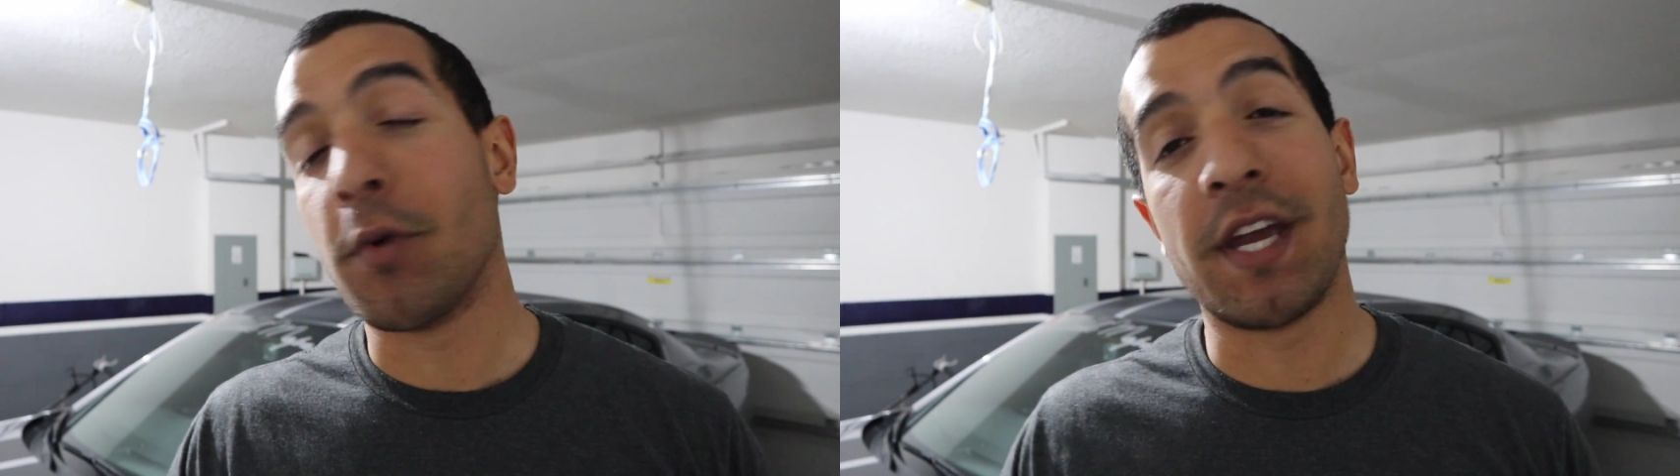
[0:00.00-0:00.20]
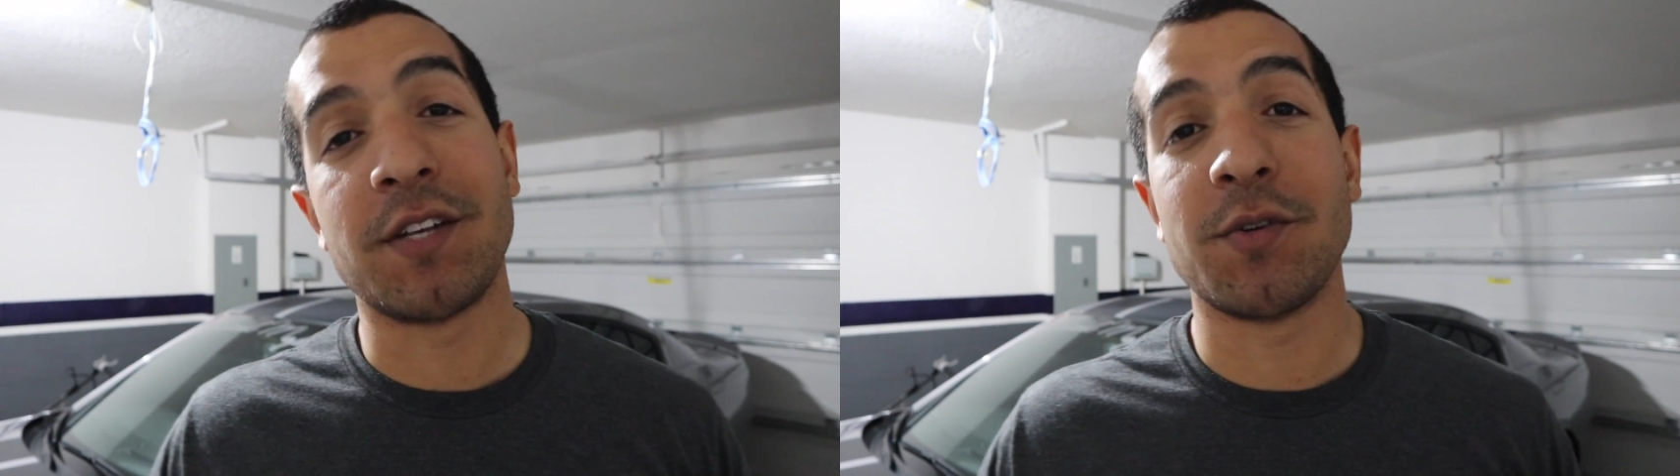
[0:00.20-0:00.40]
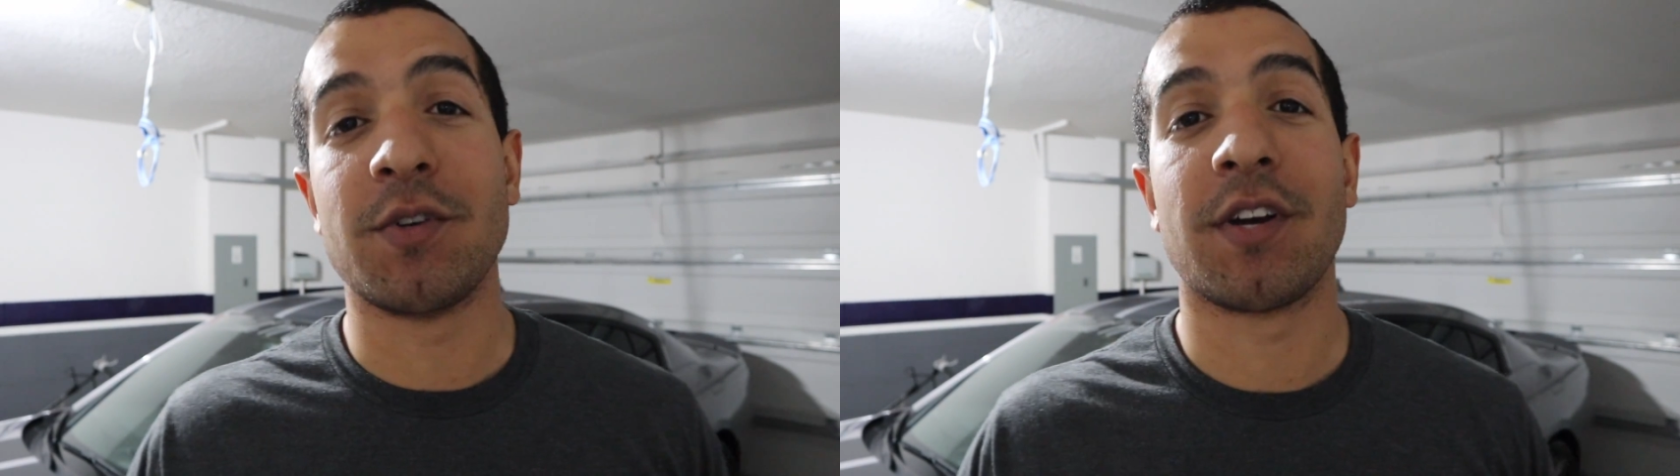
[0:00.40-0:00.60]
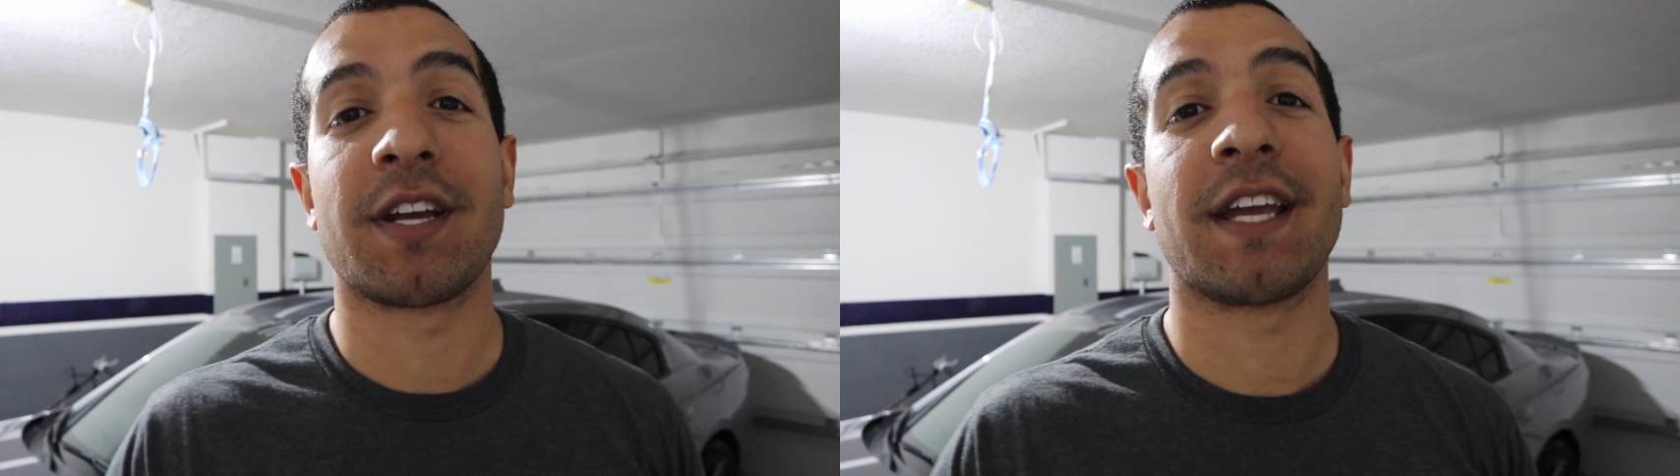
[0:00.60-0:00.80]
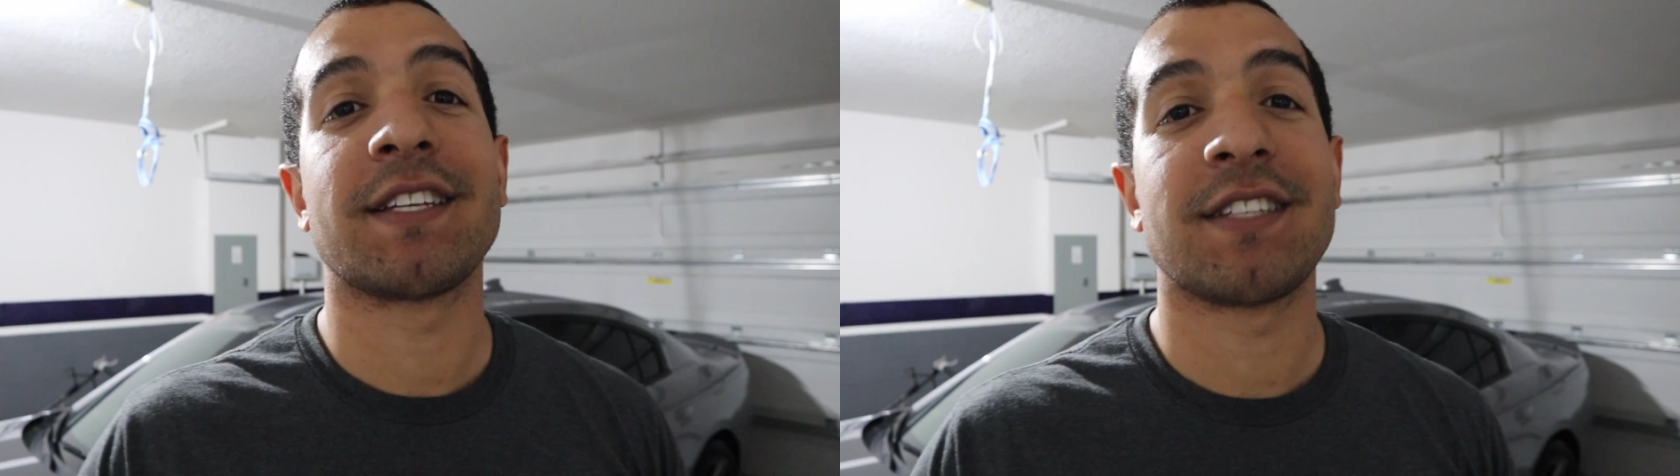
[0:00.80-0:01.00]
way too
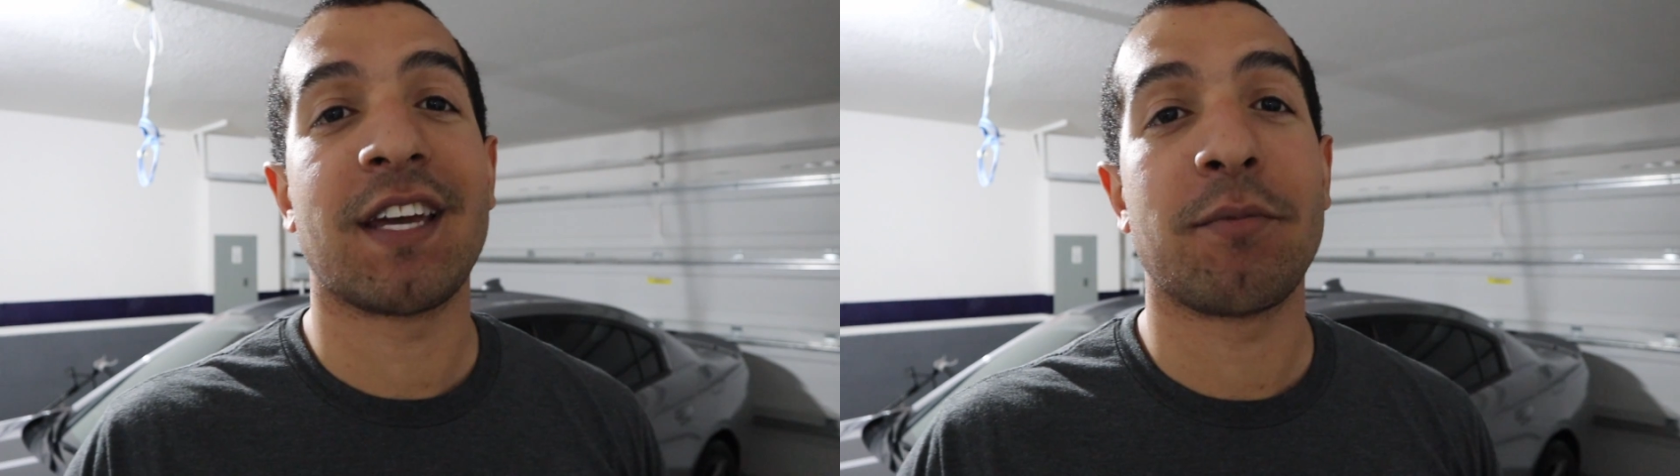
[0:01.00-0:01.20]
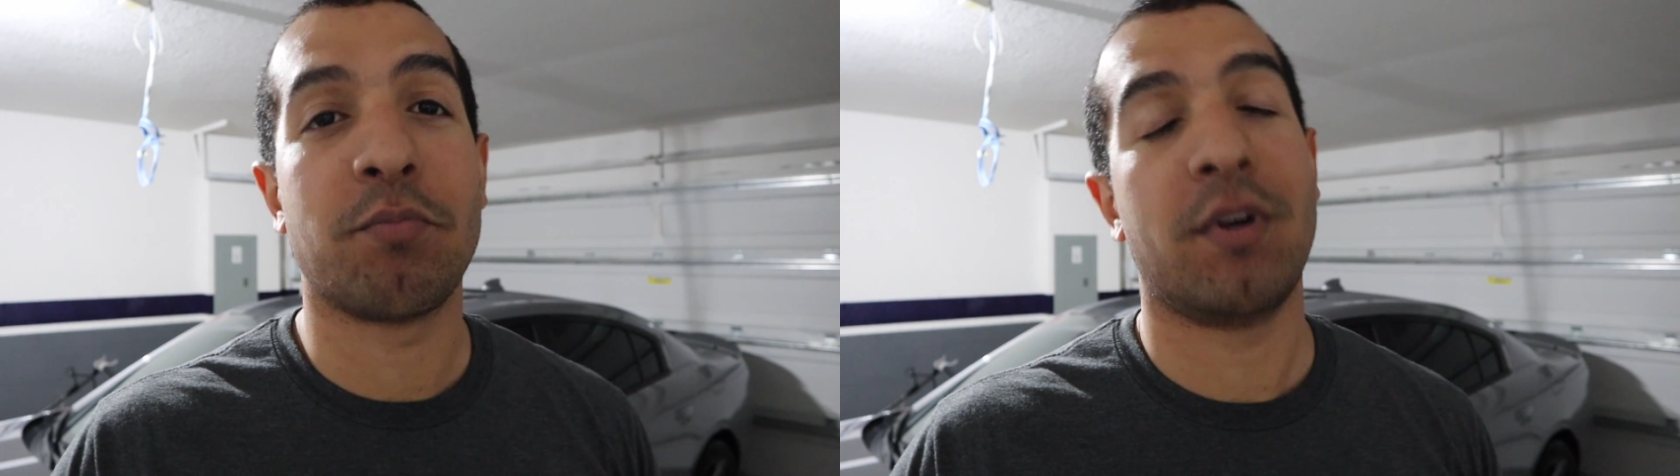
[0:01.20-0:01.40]
dark outside,